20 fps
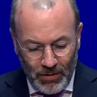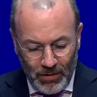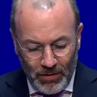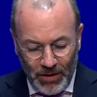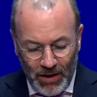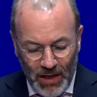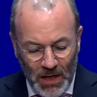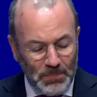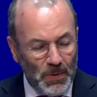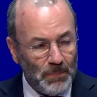
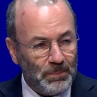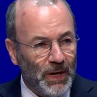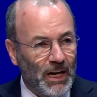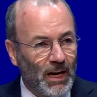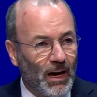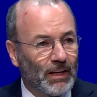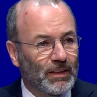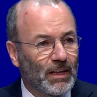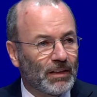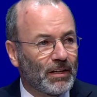The
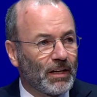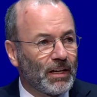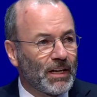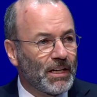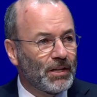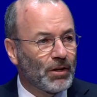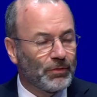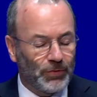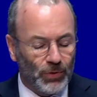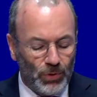EPP, under the
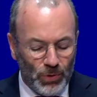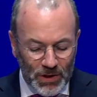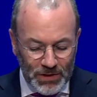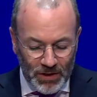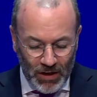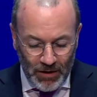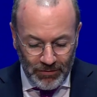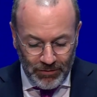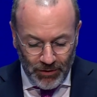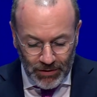lead of
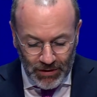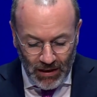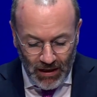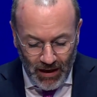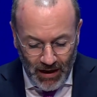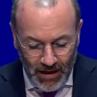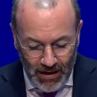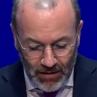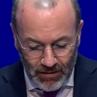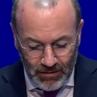Ursula von der
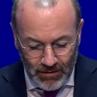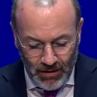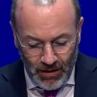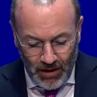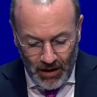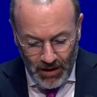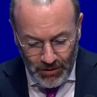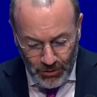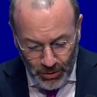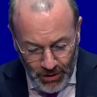Leyen,
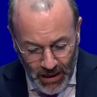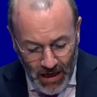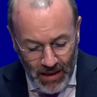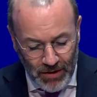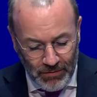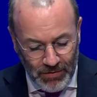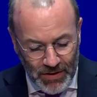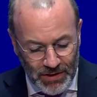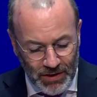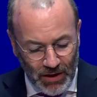and
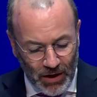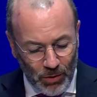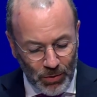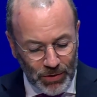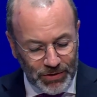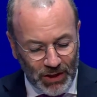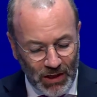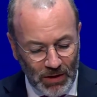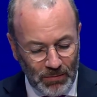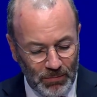together with the
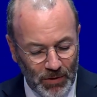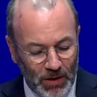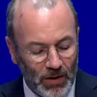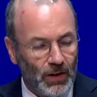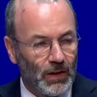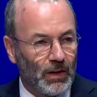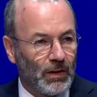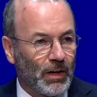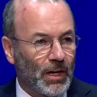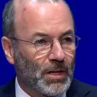whole team
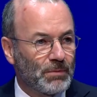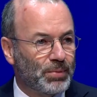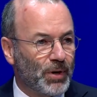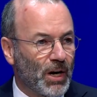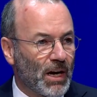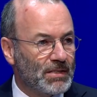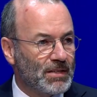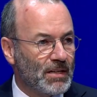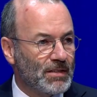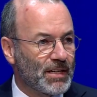in
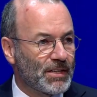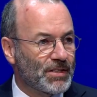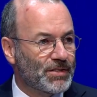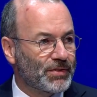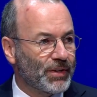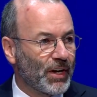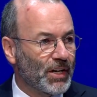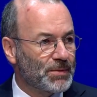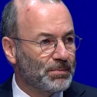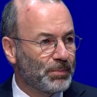Brussels and
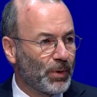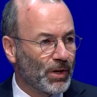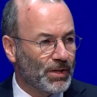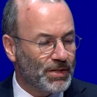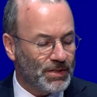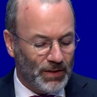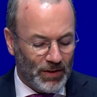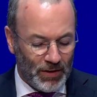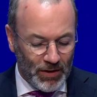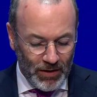Strasbourg,
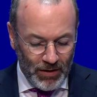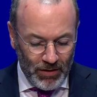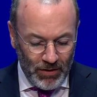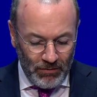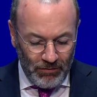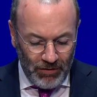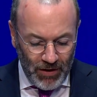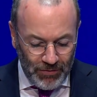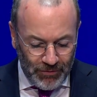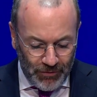
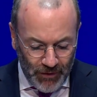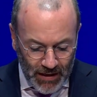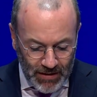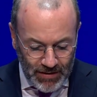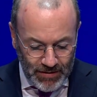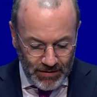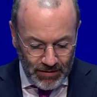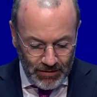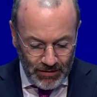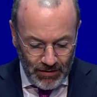we
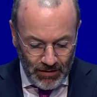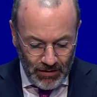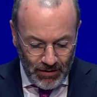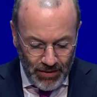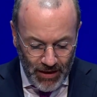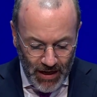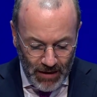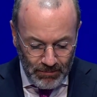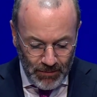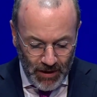fixed
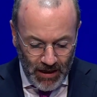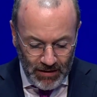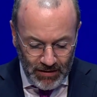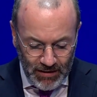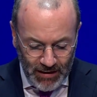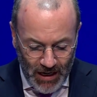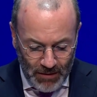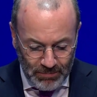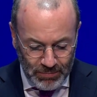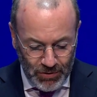them and
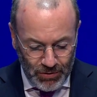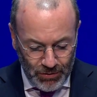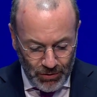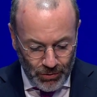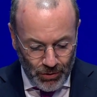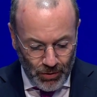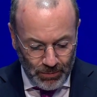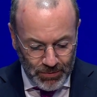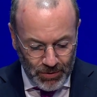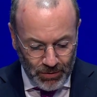kept
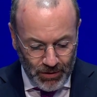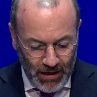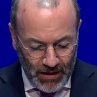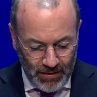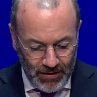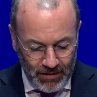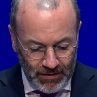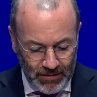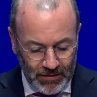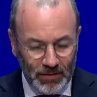Europe
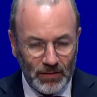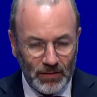together.